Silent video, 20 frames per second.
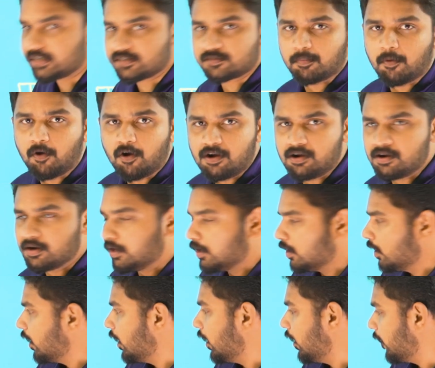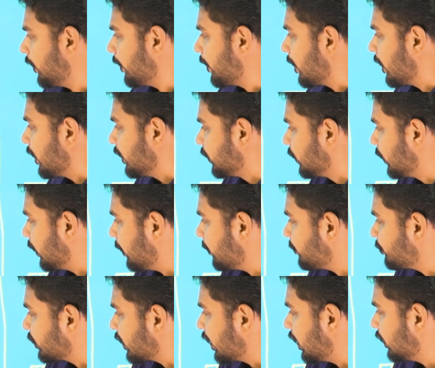small,
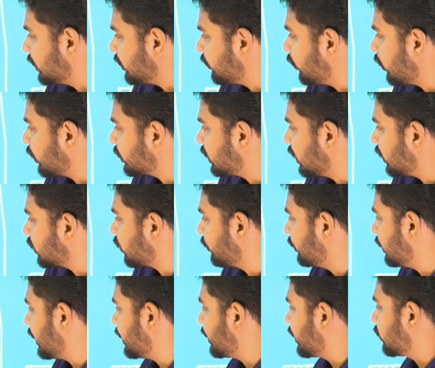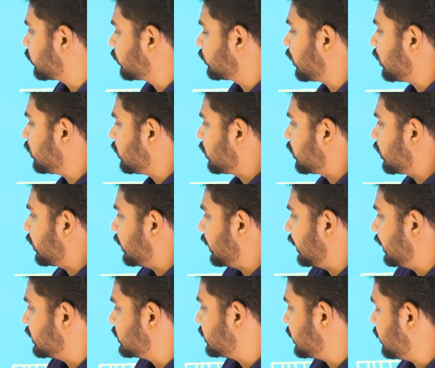the fourth electron will enter to the
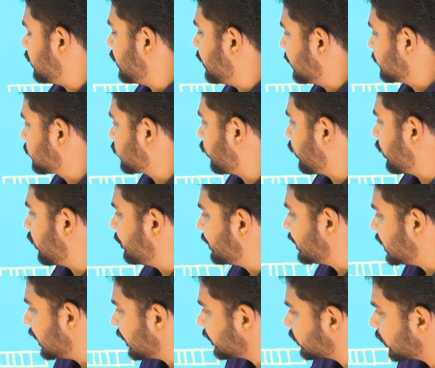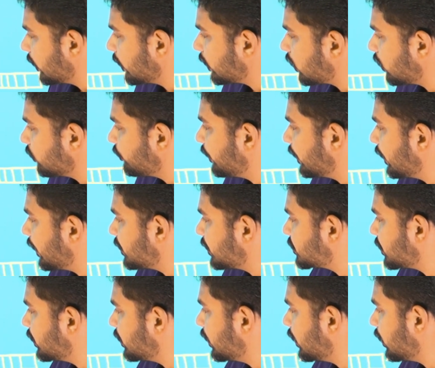Eg. So what will be the electronic
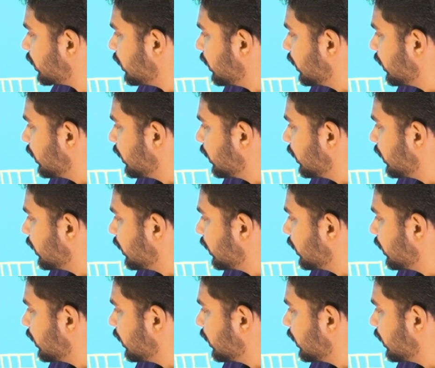configuration here?